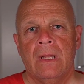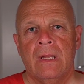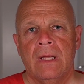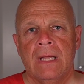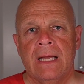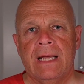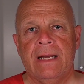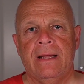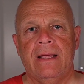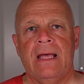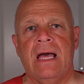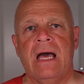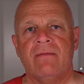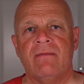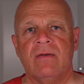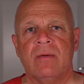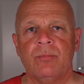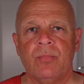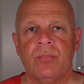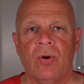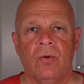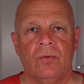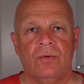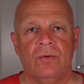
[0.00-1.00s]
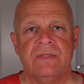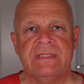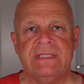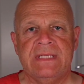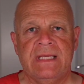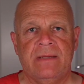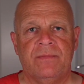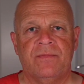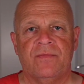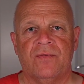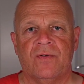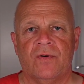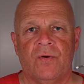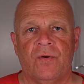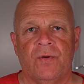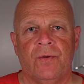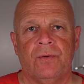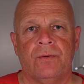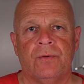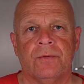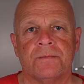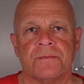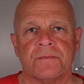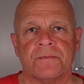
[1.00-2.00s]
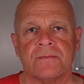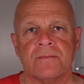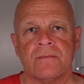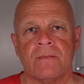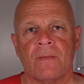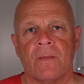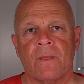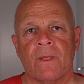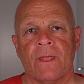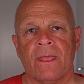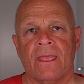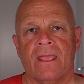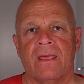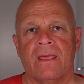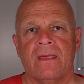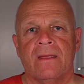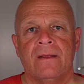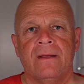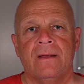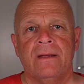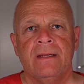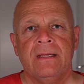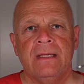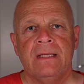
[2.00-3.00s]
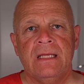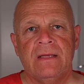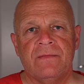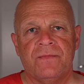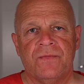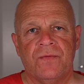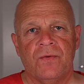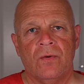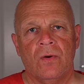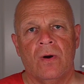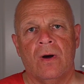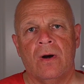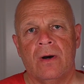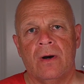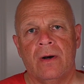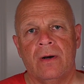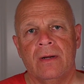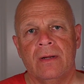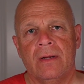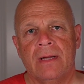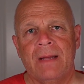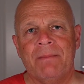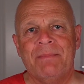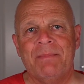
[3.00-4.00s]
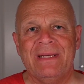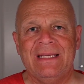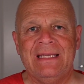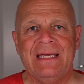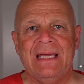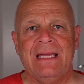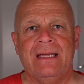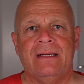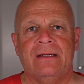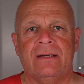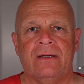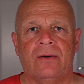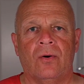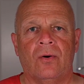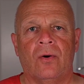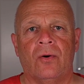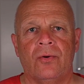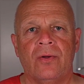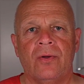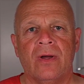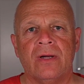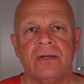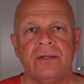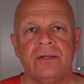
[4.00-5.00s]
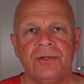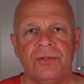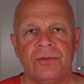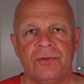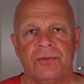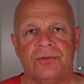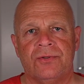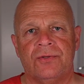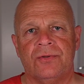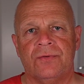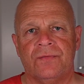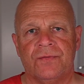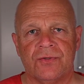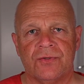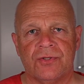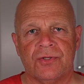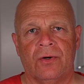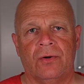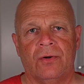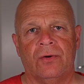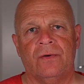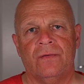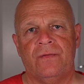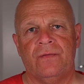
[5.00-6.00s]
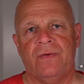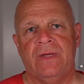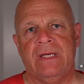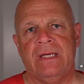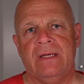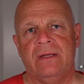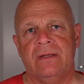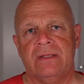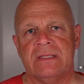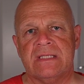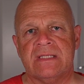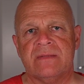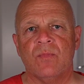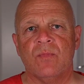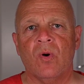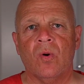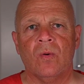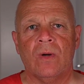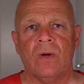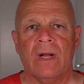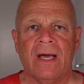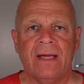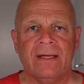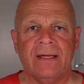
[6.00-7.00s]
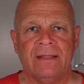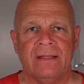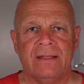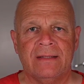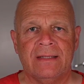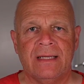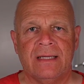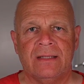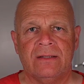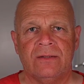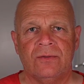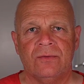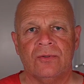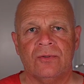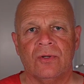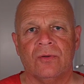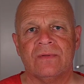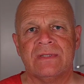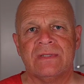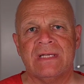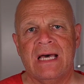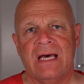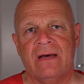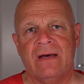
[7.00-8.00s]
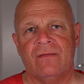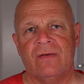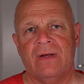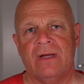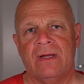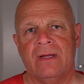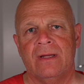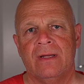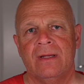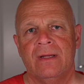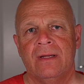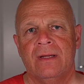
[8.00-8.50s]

And I have a bonus tip for you. If you are a beginner or you are new to photography, it's more likely that you don't have a